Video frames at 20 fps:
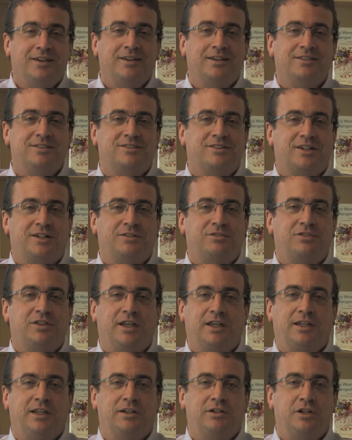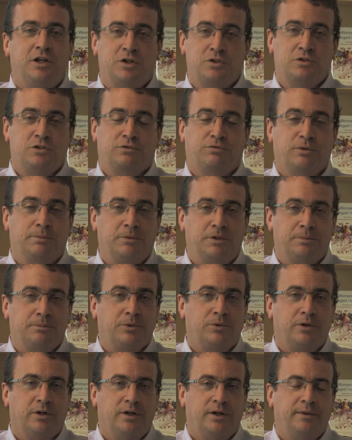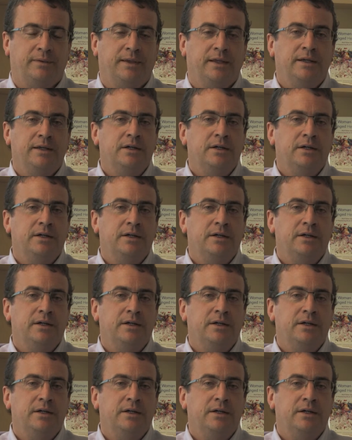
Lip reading: instead of taking notes from the board.